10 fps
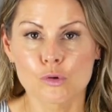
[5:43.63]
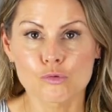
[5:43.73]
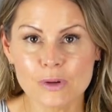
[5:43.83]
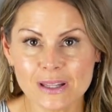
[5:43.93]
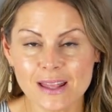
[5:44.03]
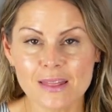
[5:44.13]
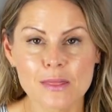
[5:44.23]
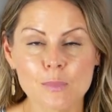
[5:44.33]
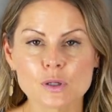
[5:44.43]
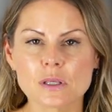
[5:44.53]
really
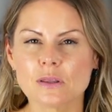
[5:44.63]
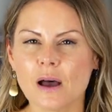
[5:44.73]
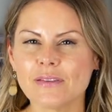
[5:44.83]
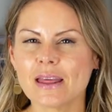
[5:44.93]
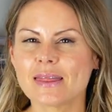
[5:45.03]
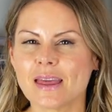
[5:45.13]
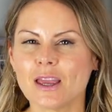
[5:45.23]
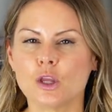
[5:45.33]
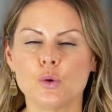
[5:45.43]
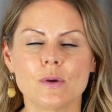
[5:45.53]
the most loving
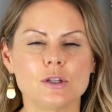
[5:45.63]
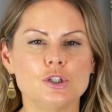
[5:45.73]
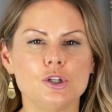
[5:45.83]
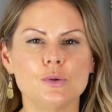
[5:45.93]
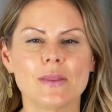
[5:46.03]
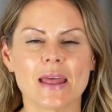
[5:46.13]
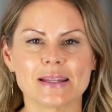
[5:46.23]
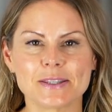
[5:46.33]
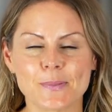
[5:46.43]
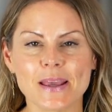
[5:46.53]
thing you can do in
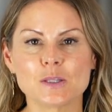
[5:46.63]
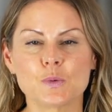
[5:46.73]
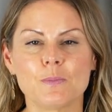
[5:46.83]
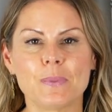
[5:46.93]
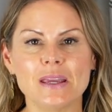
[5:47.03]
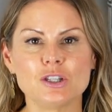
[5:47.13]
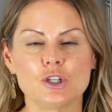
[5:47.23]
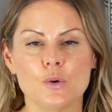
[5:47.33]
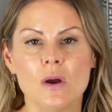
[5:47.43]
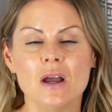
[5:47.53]
that space would be
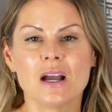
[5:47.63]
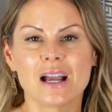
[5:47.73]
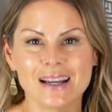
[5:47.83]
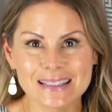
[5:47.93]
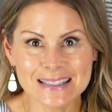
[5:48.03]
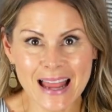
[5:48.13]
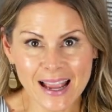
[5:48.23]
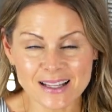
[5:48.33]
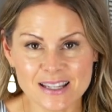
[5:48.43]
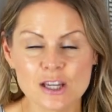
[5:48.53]
to
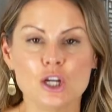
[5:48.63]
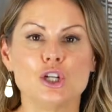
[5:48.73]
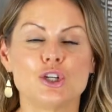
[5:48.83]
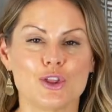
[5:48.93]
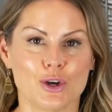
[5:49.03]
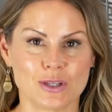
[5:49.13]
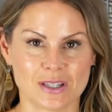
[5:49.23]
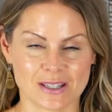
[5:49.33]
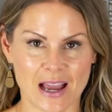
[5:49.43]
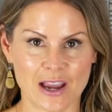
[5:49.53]
connect to those
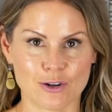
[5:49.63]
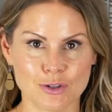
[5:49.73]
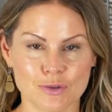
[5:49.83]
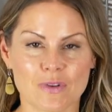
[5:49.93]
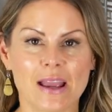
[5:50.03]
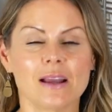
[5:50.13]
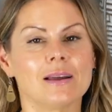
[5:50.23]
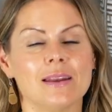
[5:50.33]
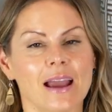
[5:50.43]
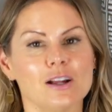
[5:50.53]
desires, right?
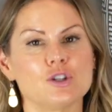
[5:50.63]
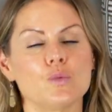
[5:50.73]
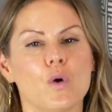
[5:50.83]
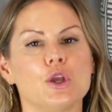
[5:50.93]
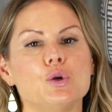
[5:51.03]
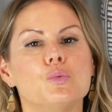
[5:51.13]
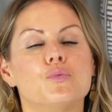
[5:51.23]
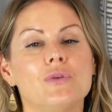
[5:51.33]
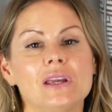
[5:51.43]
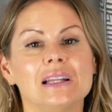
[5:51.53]
Connect to what you
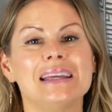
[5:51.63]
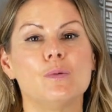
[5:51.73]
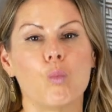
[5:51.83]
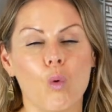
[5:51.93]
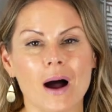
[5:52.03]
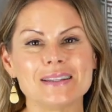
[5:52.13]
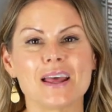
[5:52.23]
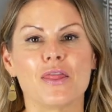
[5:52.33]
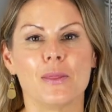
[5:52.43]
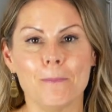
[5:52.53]
really
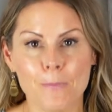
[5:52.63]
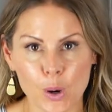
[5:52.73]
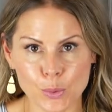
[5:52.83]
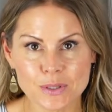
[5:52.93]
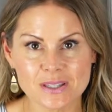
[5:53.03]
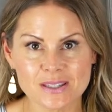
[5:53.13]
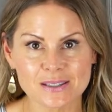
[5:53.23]
want the most,